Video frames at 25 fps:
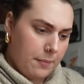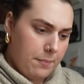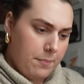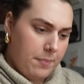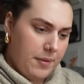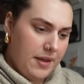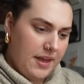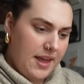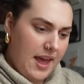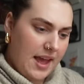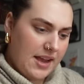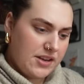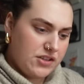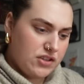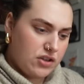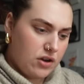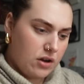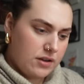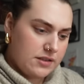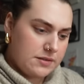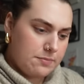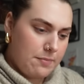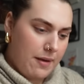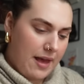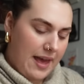BH
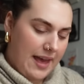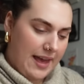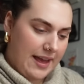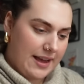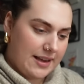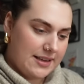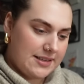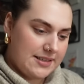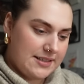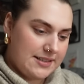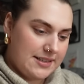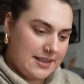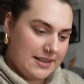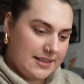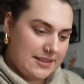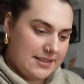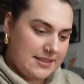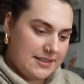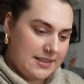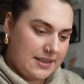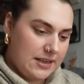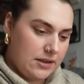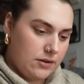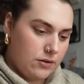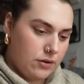Cosmetics
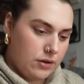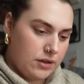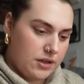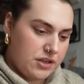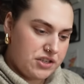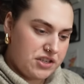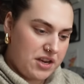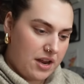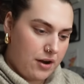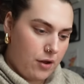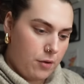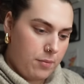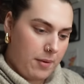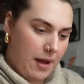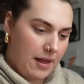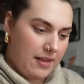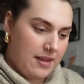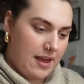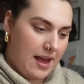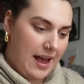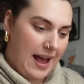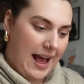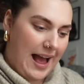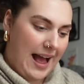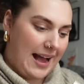16 Colour Shadow
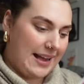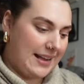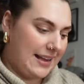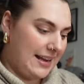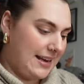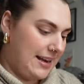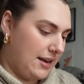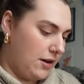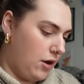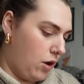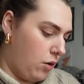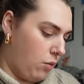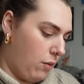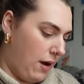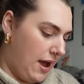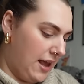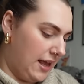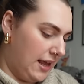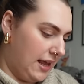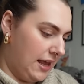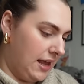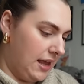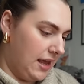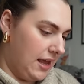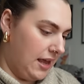Palette hanging in
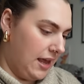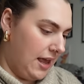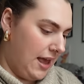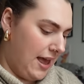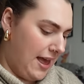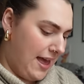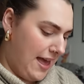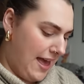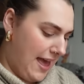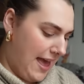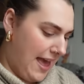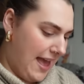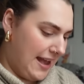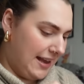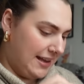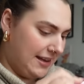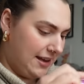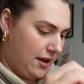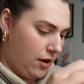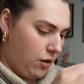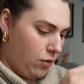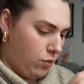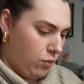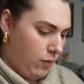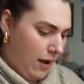Hawaii. Hanging
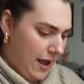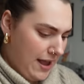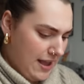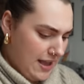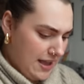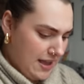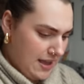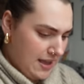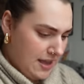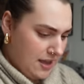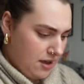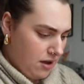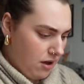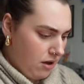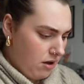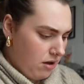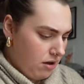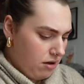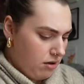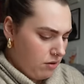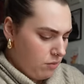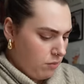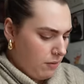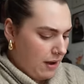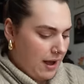in Hawaii.
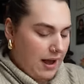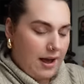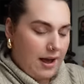Oh.